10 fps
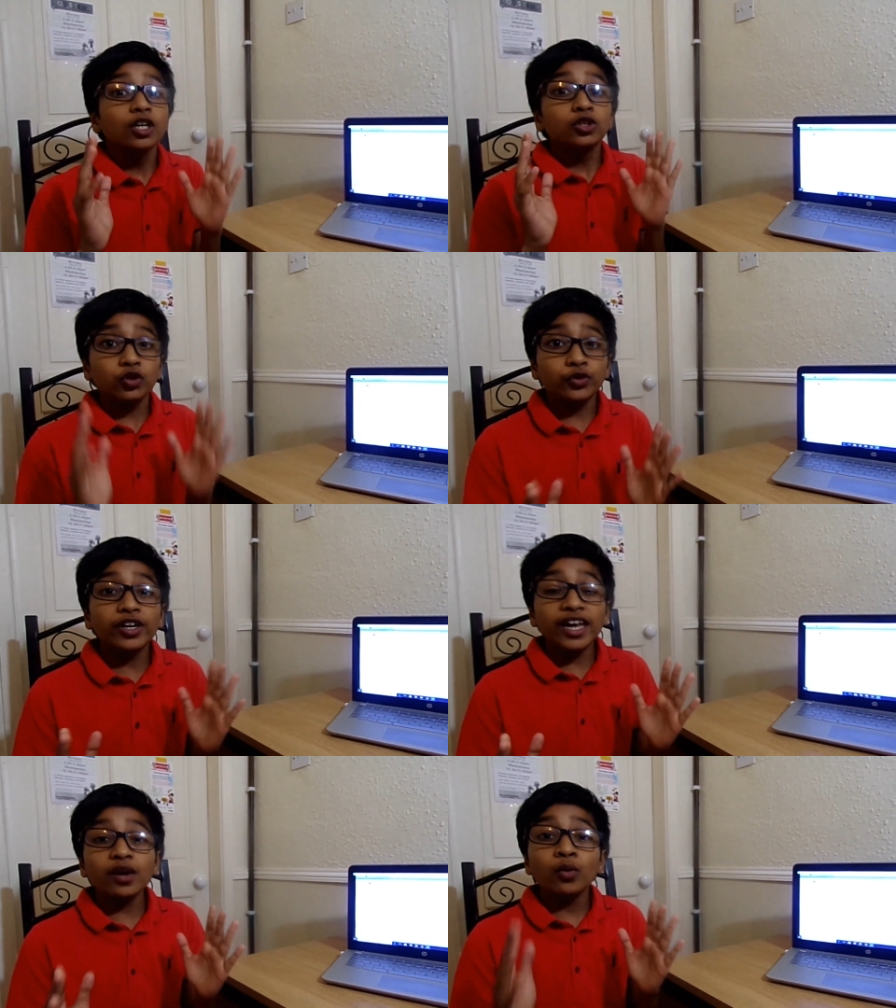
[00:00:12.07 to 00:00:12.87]
So
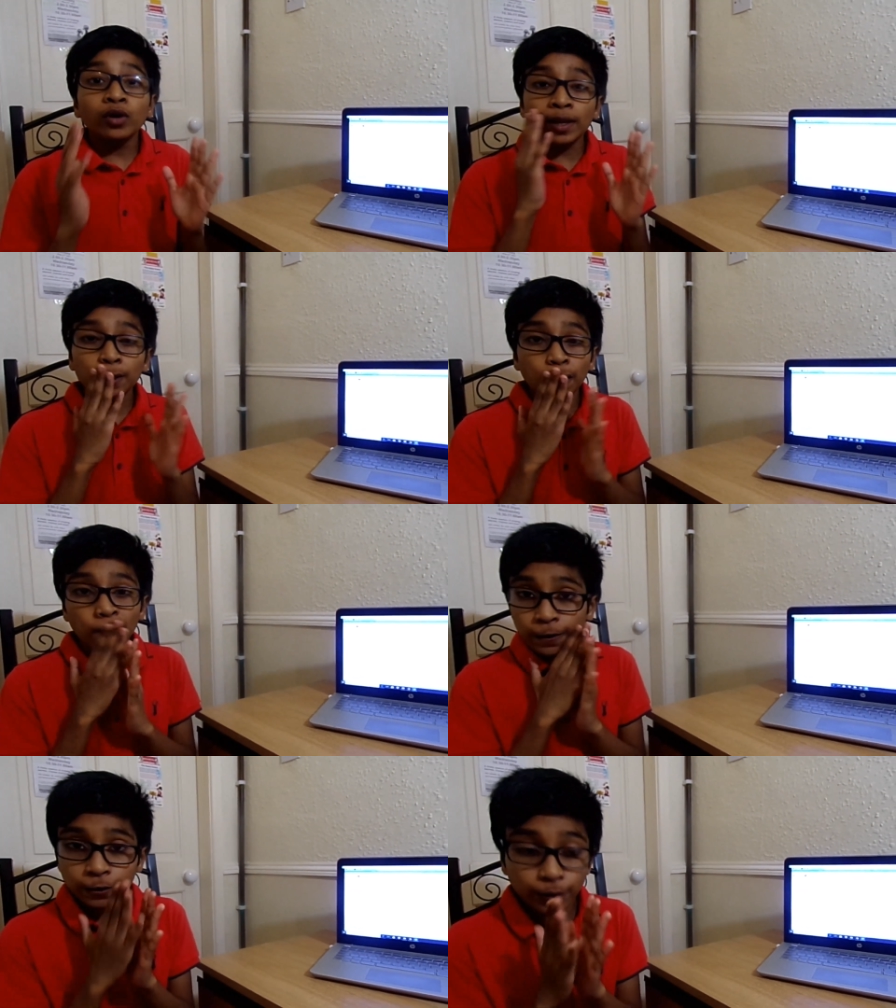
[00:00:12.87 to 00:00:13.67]
today, what I'm
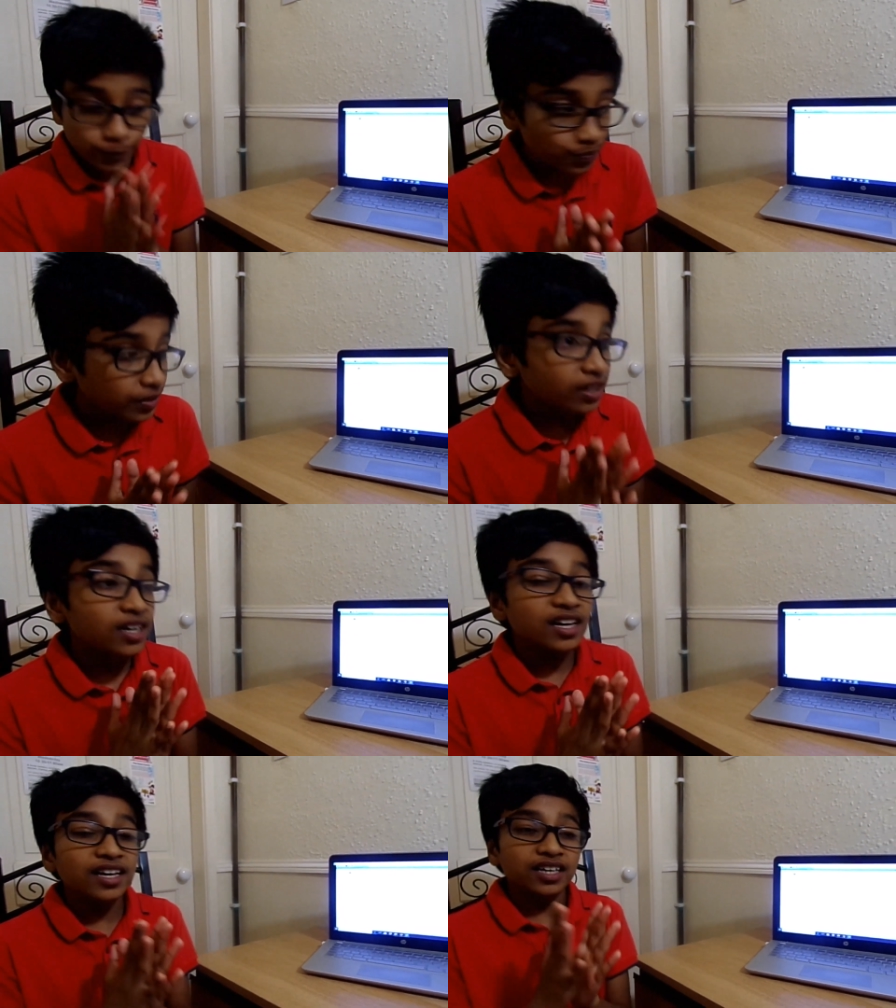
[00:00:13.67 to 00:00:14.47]
going to do
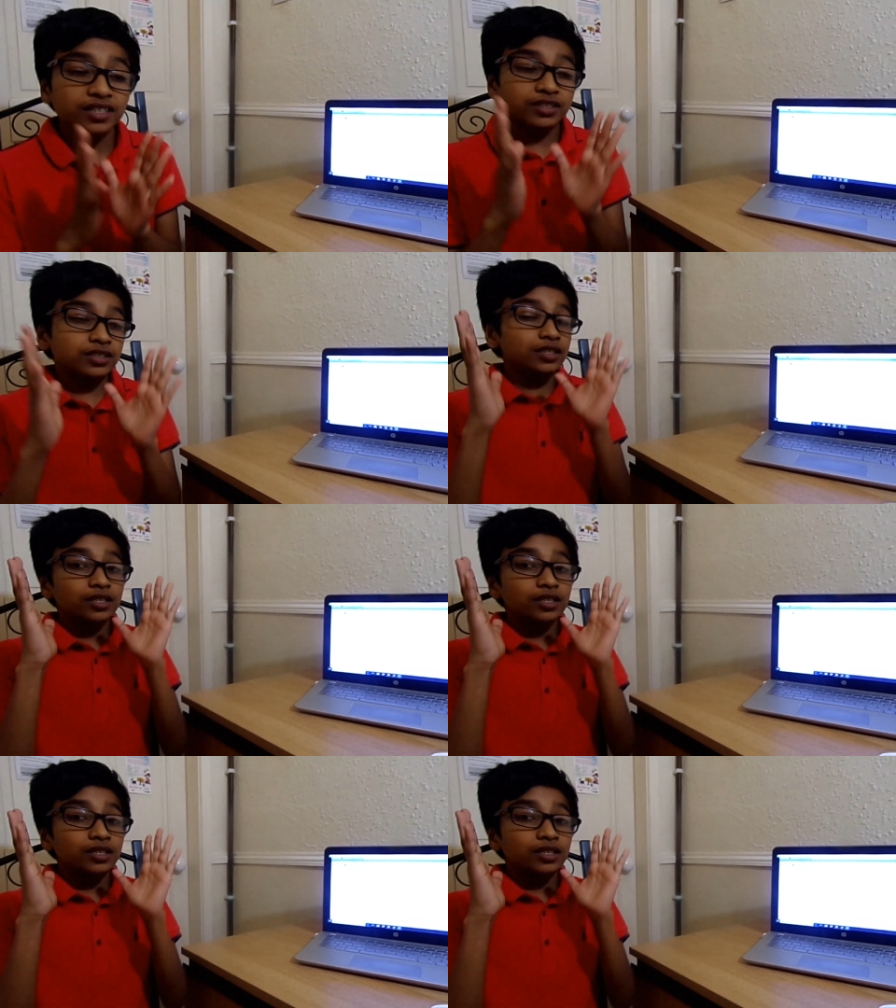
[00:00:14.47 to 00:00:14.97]
is,